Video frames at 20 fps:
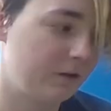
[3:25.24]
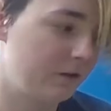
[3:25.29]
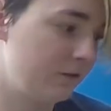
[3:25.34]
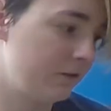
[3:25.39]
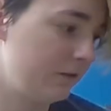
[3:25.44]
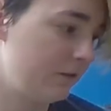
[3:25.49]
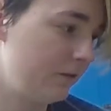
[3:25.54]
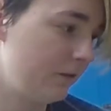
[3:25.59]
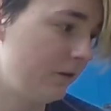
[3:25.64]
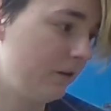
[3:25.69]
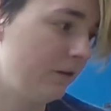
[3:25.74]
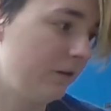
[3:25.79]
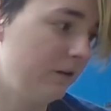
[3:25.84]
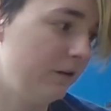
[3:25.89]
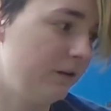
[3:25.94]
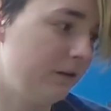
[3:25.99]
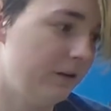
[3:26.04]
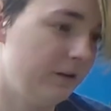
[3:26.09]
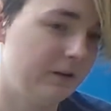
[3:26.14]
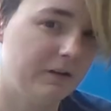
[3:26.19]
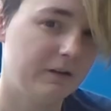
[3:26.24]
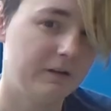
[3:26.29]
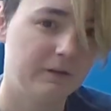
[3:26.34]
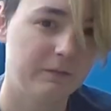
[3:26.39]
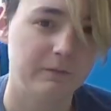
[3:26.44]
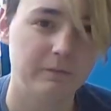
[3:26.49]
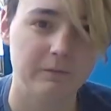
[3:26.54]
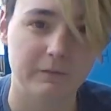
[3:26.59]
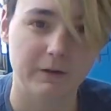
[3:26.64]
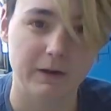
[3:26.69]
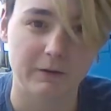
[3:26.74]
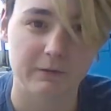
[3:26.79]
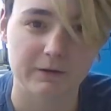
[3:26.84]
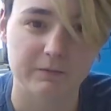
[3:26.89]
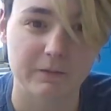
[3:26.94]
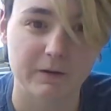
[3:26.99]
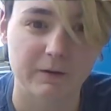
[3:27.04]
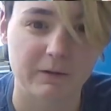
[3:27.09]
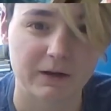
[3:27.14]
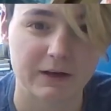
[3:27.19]
so bear
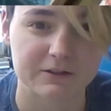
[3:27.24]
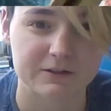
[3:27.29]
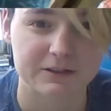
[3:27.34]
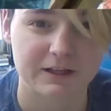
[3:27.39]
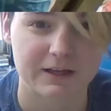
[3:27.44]
with me while I just get